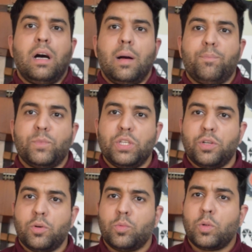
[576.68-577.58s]

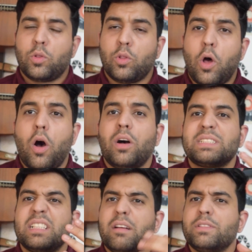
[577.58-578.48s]

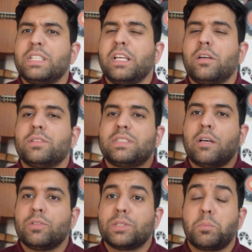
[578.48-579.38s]
laws and everything else
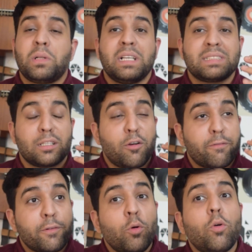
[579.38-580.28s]
that was in place, and
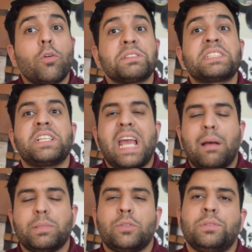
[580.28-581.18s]
of course
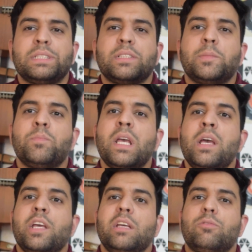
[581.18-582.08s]
capitalism,
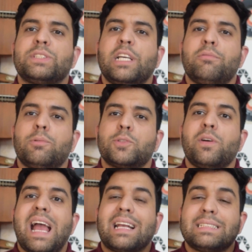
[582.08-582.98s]
it was able
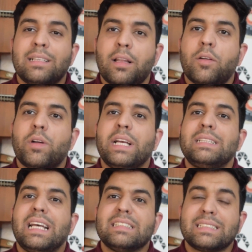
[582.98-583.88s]
to
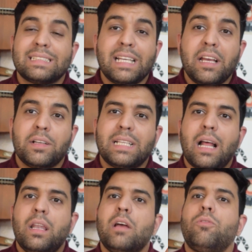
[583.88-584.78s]
accelerate and stay on
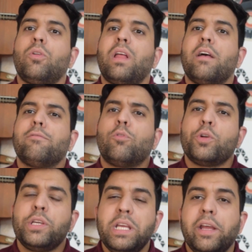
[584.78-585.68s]
that level, and
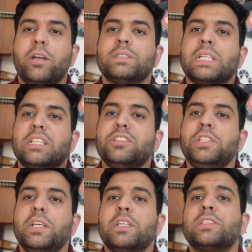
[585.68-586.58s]
for years
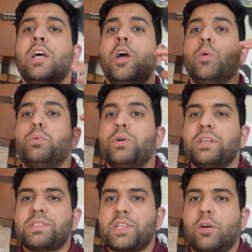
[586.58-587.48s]
and years
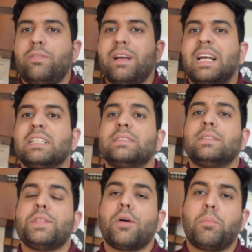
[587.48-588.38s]
put itself
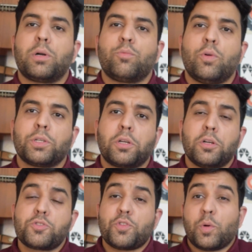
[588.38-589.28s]
as the number one
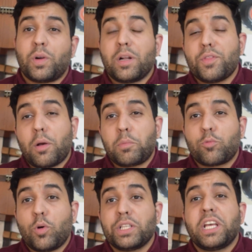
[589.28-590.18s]
country or a
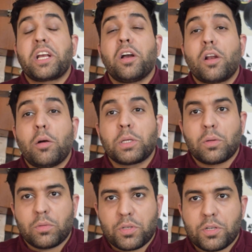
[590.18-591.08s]
number one
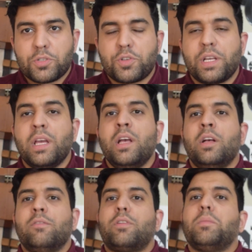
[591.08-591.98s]
economical country
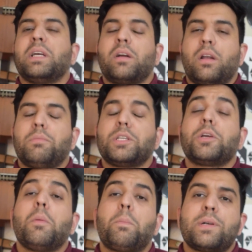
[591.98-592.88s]
from
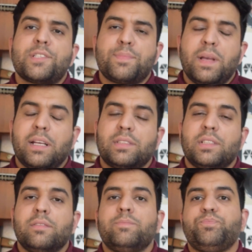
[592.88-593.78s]
economic
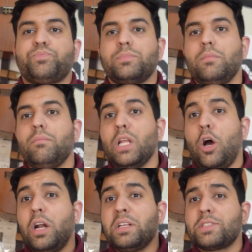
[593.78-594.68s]
perspective.
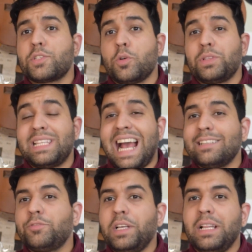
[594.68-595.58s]
All right, so
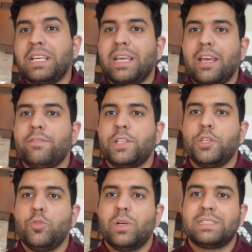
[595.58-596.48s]
that really gave
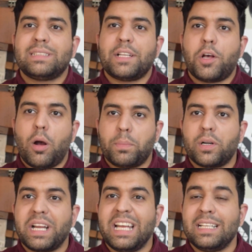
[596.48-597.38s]
the US that
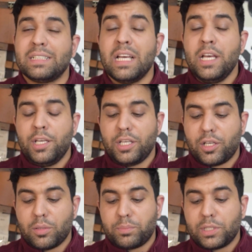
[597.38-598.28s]
upper hand
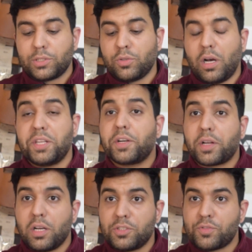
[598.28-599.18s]
in compared to
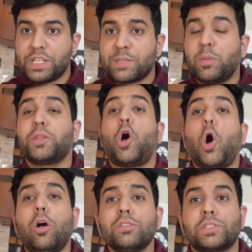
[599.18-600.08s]
other countries. But
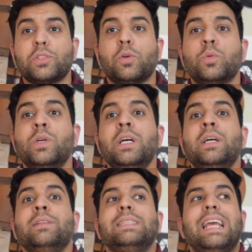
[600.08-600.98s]
also,
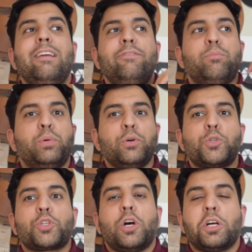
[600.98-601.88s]
they've
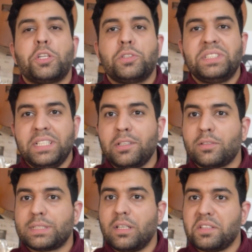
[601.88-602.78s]
pushed other
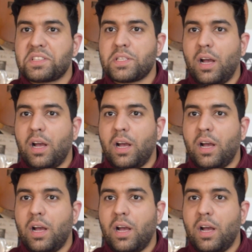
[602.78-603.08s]
deals on the